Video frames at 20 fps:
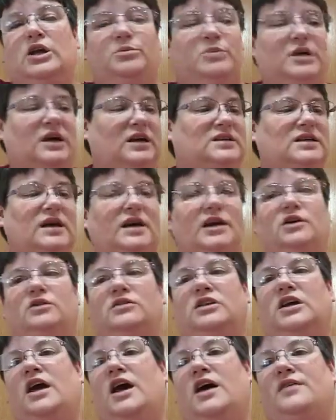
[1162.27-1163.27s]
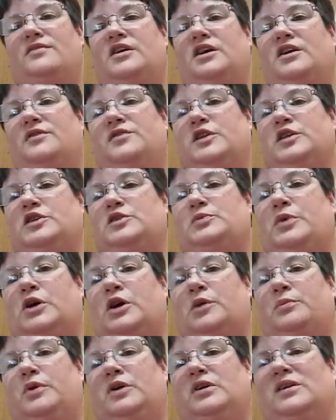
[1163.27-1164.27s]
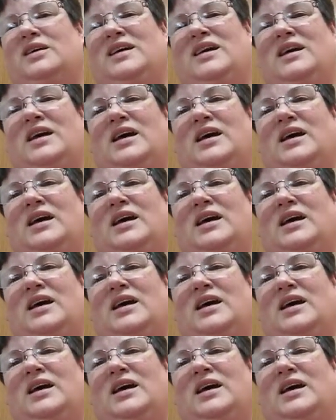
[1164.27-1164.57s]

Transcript: because I only have enough of this purple